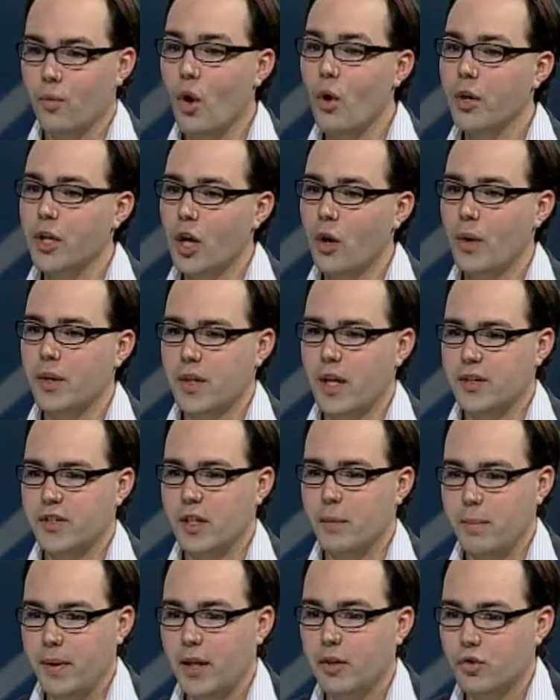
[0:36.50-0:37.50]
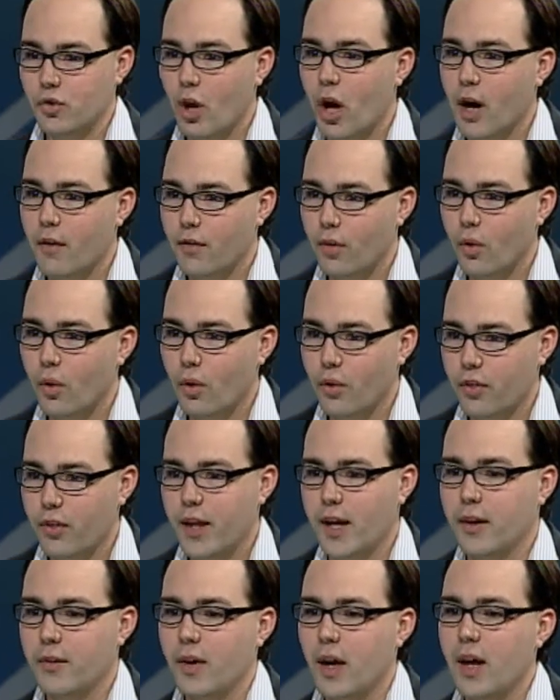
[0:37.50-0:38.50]
rodeo is the big draw of the whole
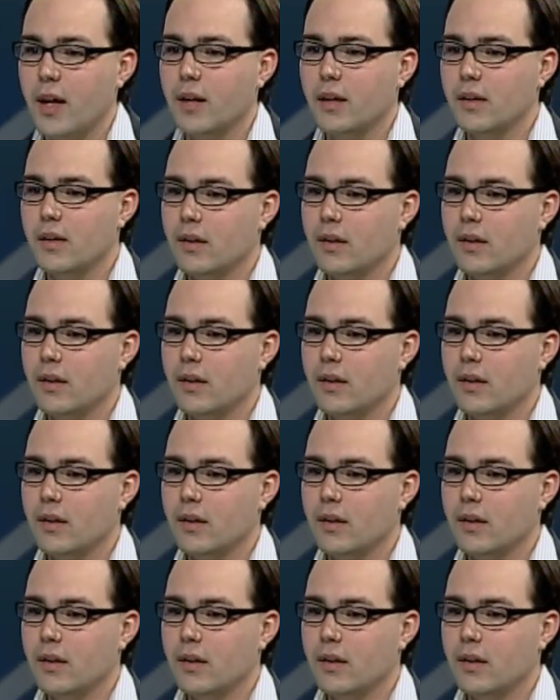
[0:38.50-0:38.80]
thing, right?